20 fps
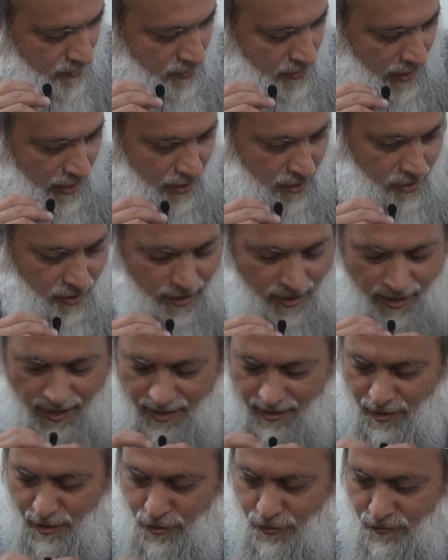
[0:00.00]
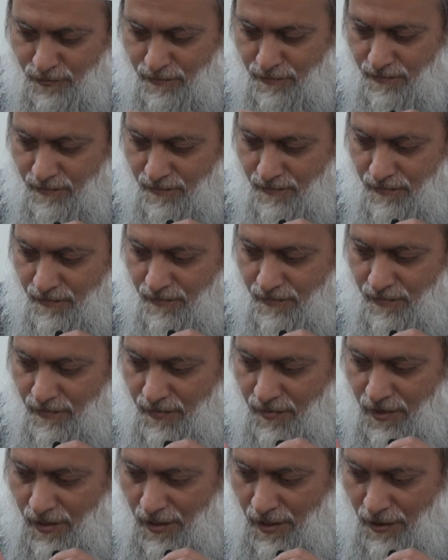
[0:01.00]
kind of looking at this
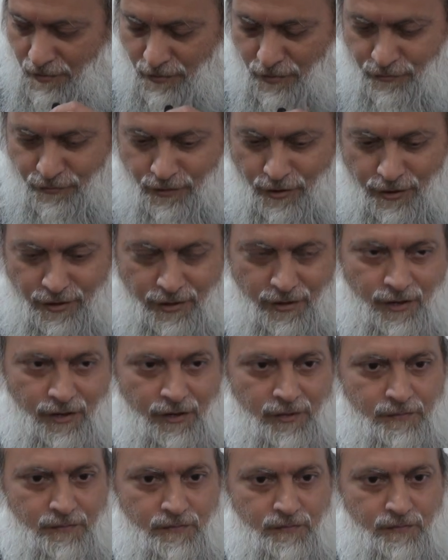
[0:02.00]
even further,